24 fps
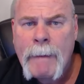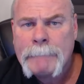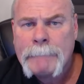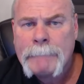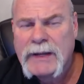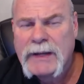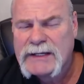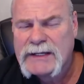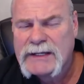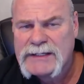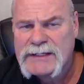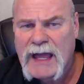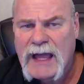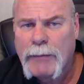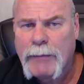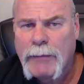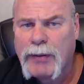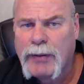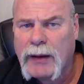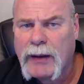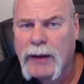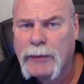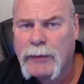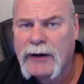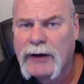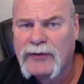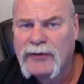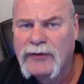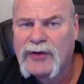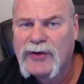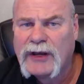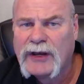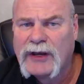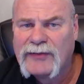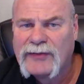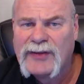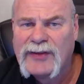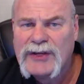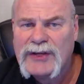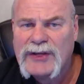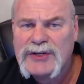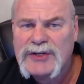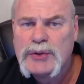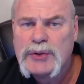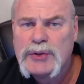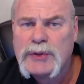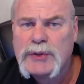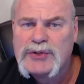because that plumber is going to
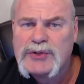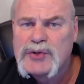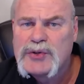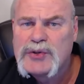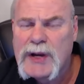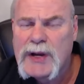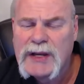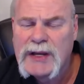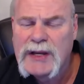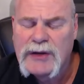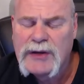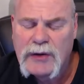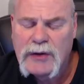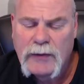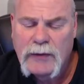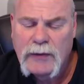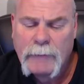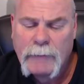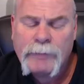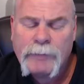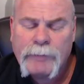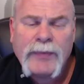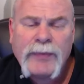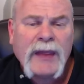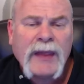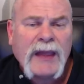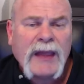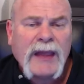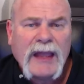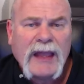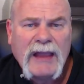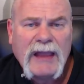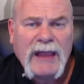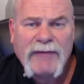teach you and train you.